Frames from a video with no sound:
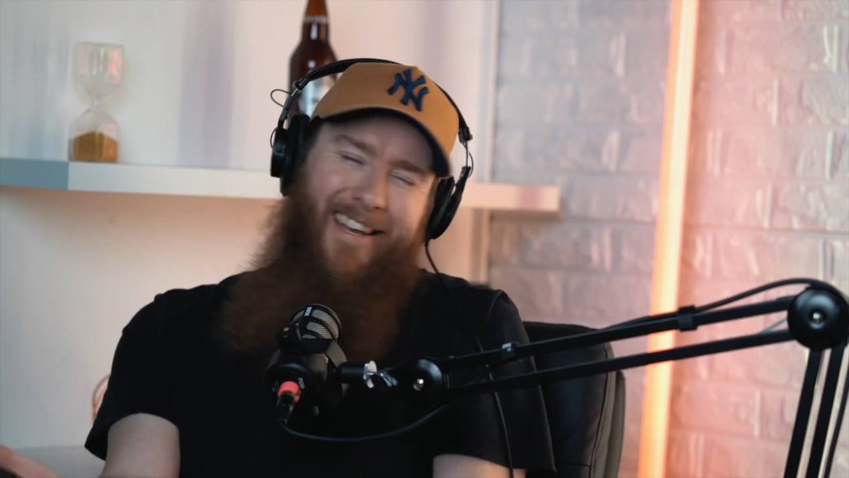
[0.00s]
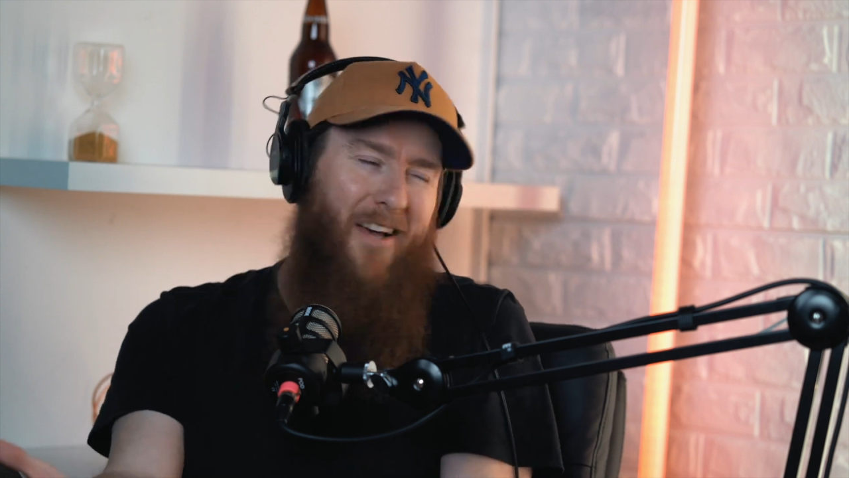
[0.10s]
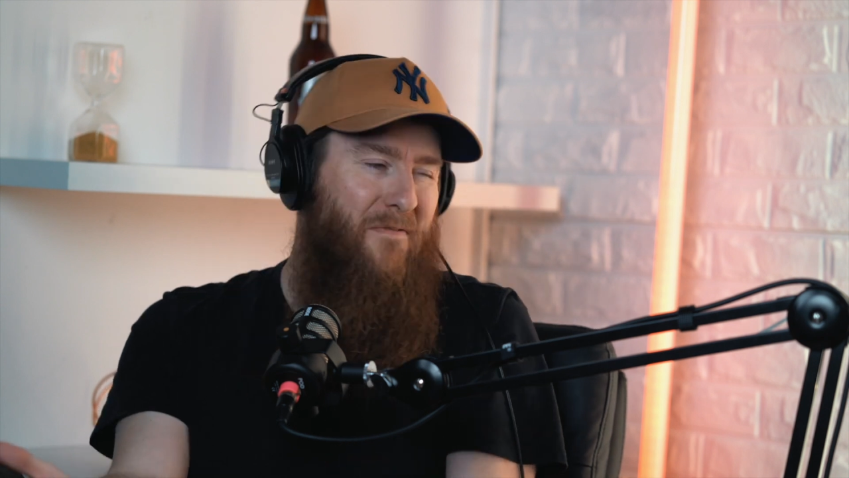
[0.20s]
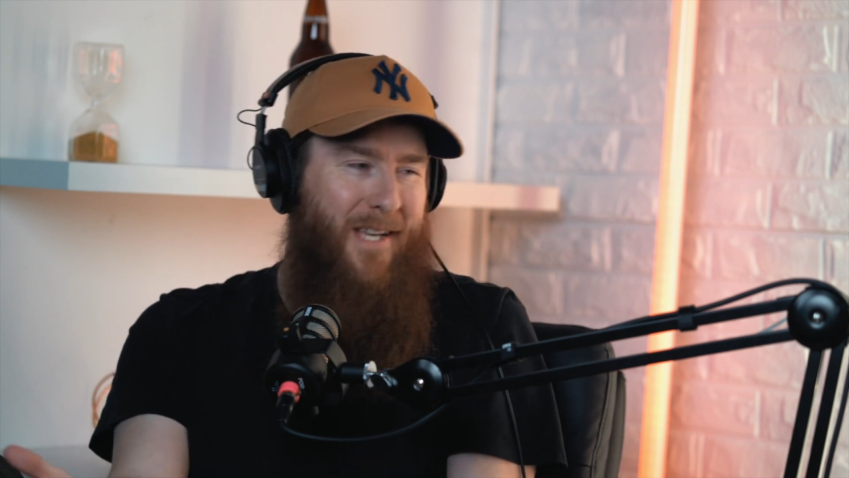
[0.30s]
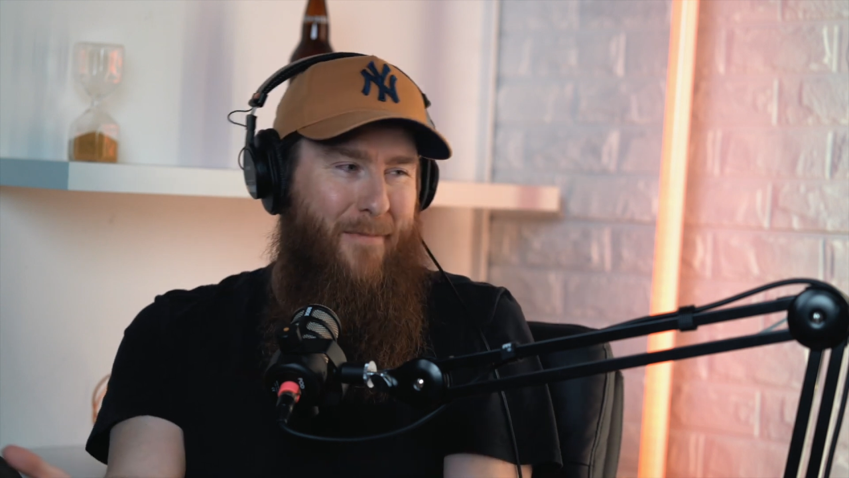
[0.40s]
I
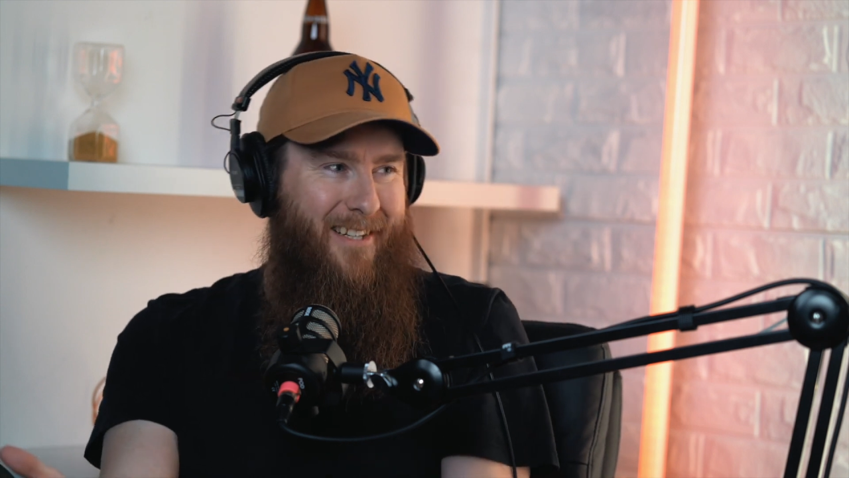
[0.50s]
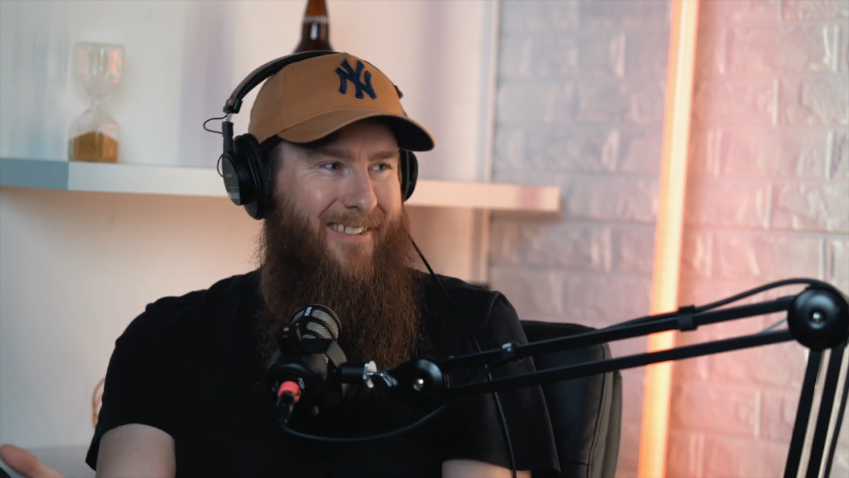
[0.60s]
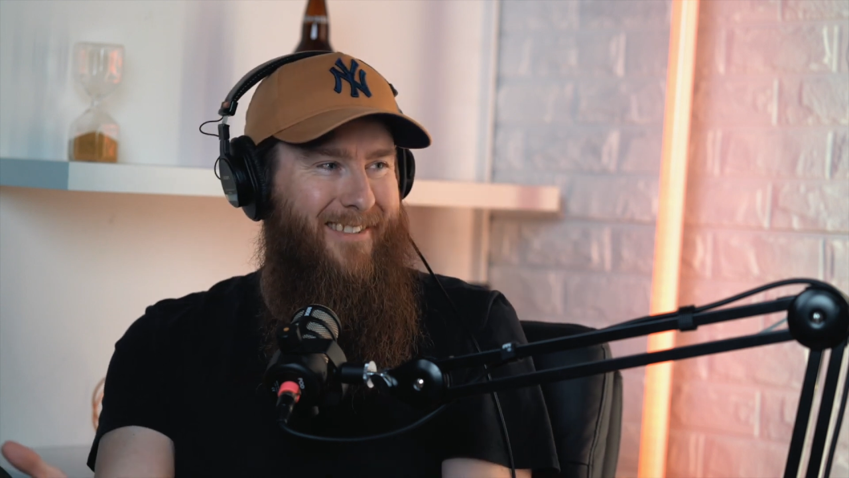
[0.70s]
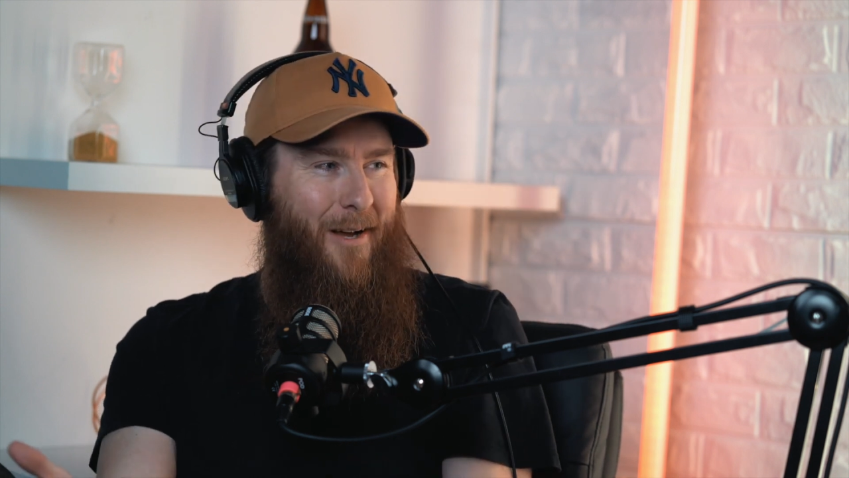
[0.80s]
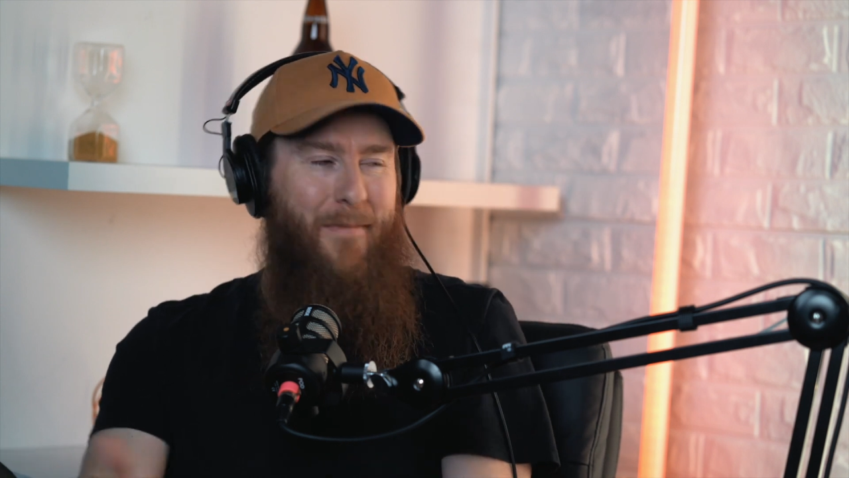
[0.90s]
love
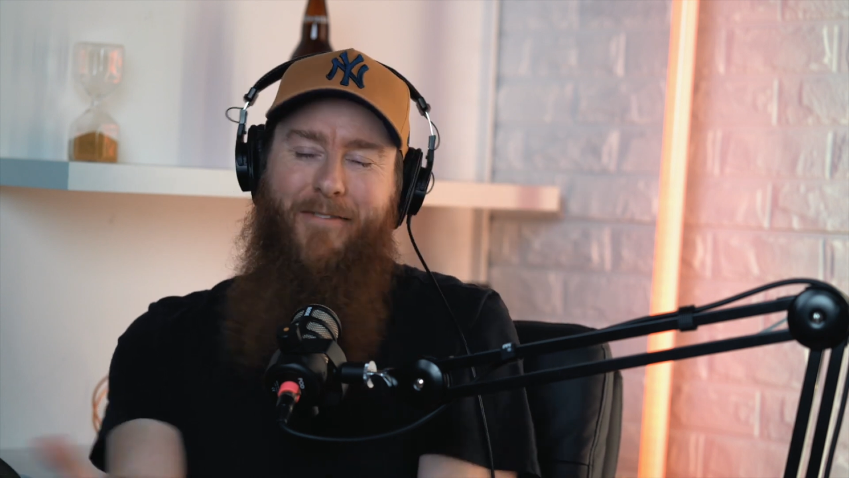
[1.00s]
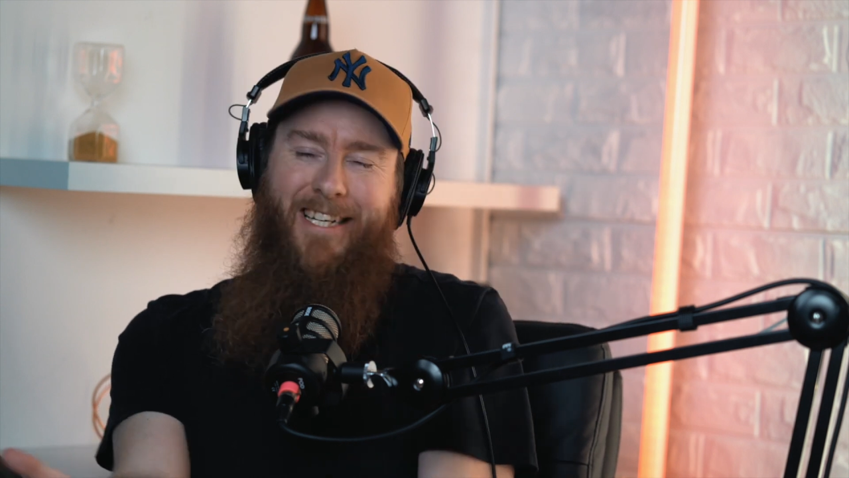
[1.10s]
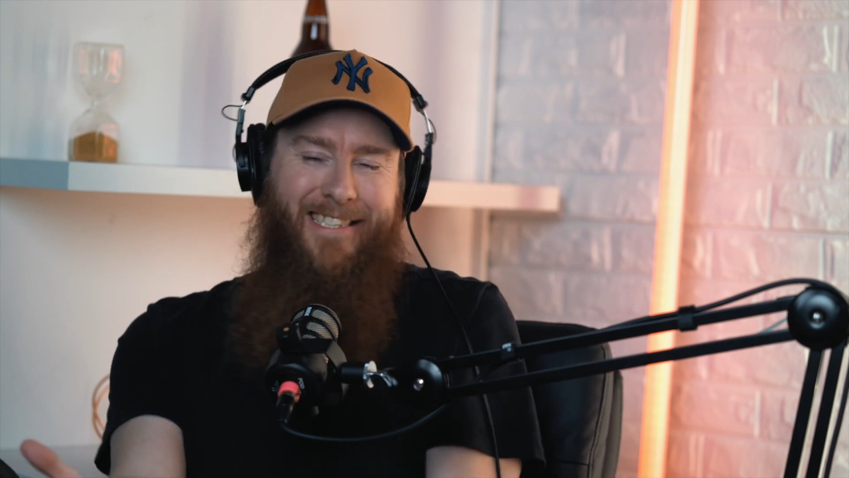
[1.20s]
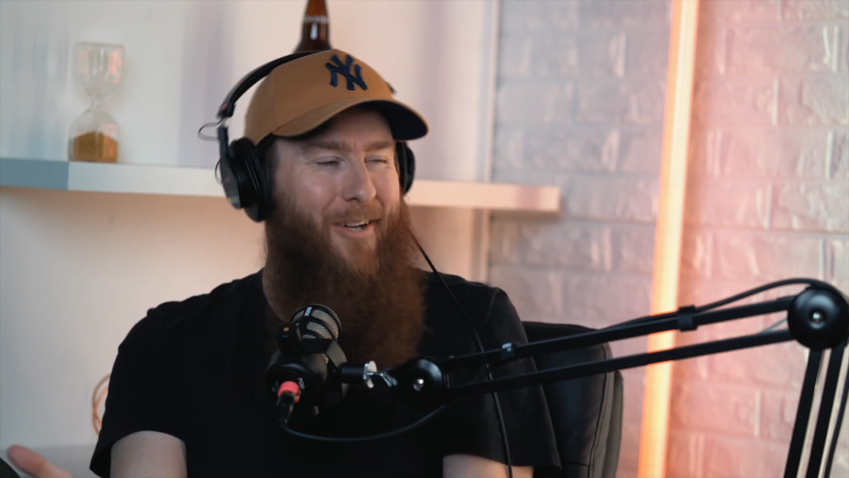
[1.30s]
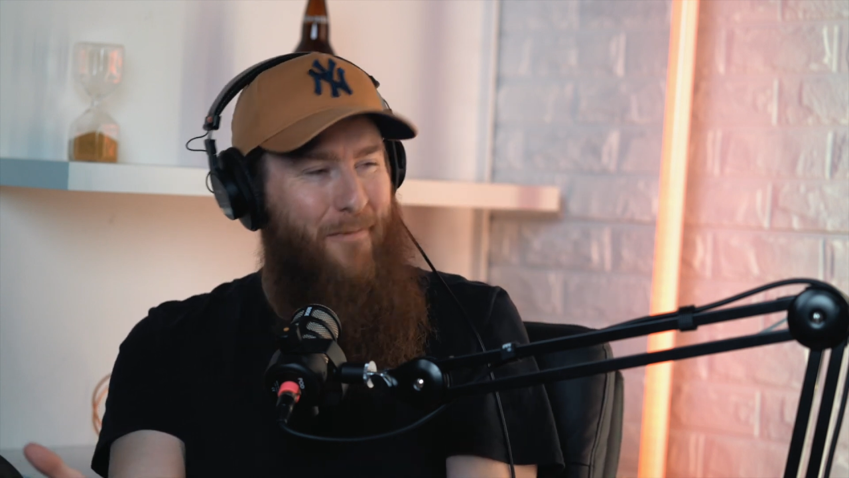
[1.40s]
seminars. I'm never
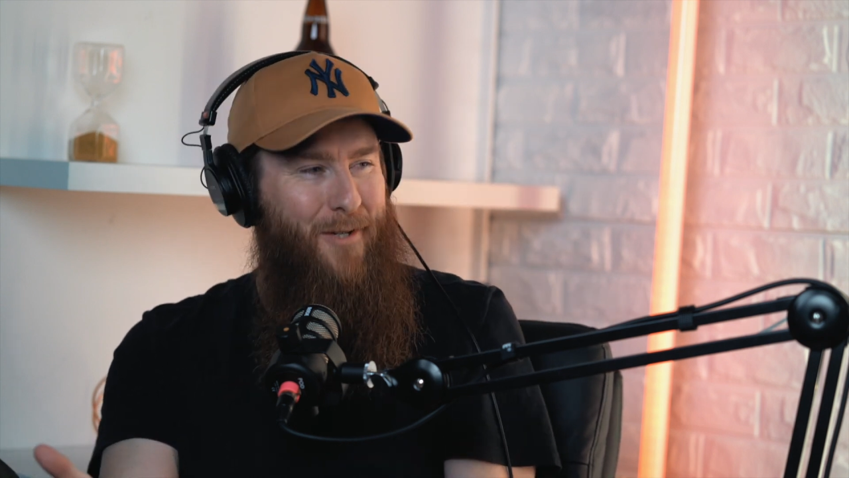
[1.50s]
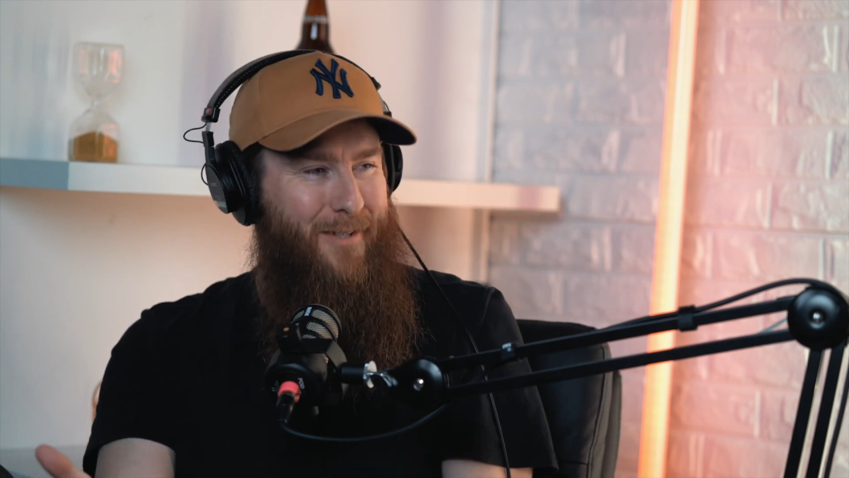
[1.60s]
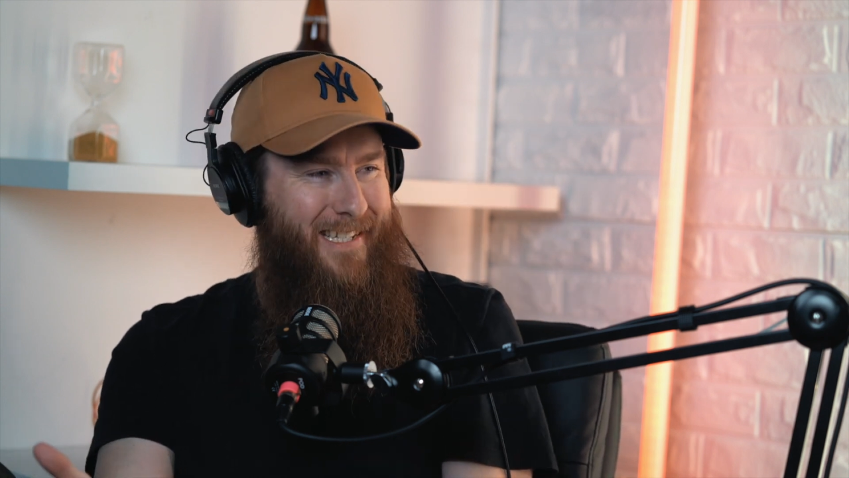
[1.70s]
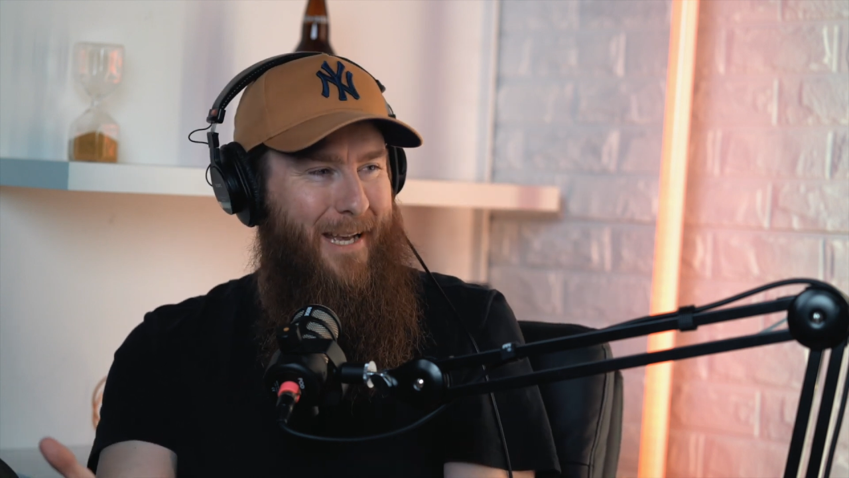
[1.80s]
going to stop doing